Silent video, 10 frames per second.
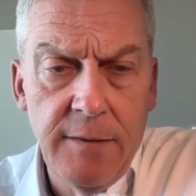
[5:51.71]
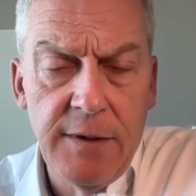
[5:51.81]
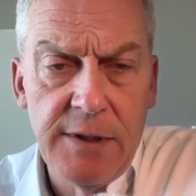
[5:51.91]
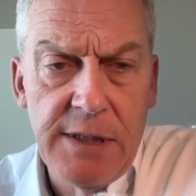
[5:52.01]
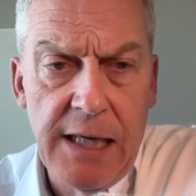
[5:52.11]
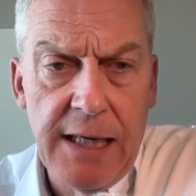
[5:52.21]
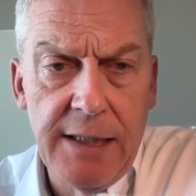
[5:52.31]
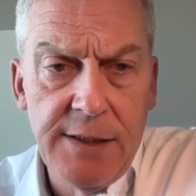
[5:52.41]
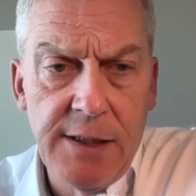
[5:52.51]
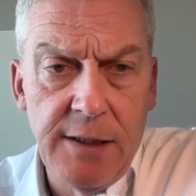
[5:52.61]
the
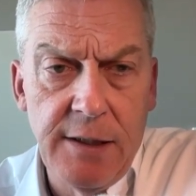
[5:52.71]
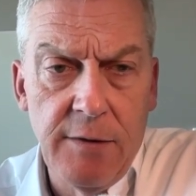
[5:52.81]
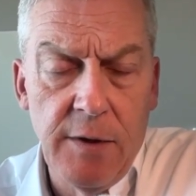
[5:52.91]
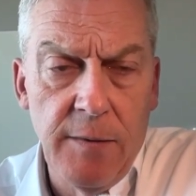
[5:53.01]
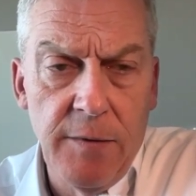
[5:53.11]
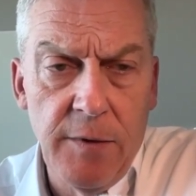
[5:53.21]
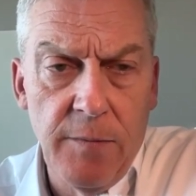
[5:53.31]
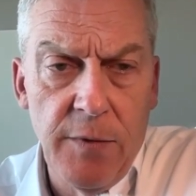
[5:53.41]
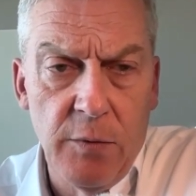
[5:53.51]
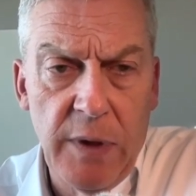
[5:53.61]
science and the
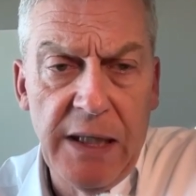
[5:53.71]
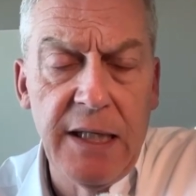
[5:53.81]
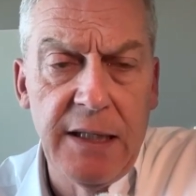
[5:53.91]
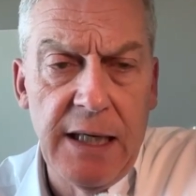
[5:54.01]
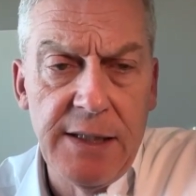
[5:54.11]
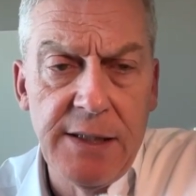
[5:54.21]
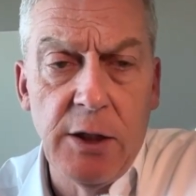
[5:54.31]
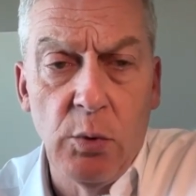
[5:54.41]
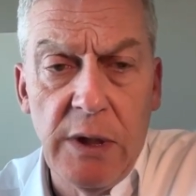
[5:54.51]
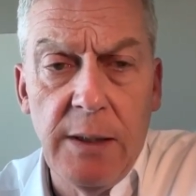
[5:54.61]
recognized and
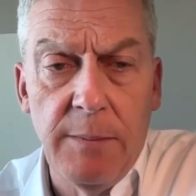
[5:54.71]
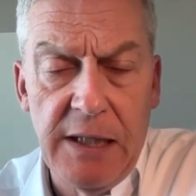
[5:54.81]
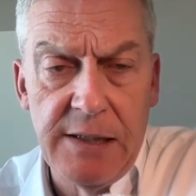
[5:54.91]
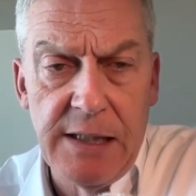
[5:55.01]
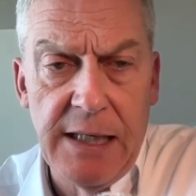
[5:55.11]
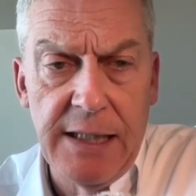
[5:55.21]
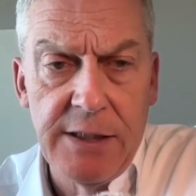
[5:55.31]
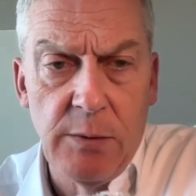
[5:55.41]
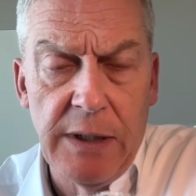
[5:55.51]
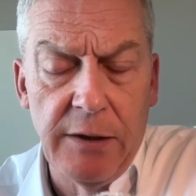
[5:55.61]
agreed upon
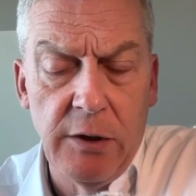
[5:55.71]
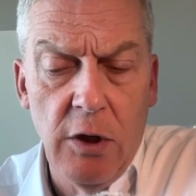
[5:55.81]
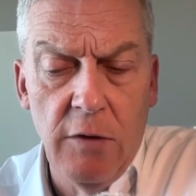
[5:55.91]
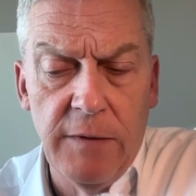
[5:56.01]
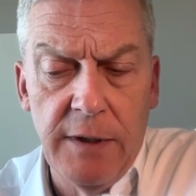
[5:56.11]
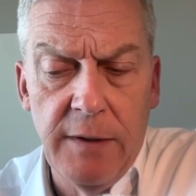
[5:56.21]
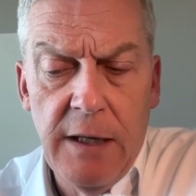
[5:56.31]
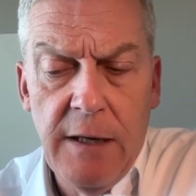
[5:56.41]
science around COVID.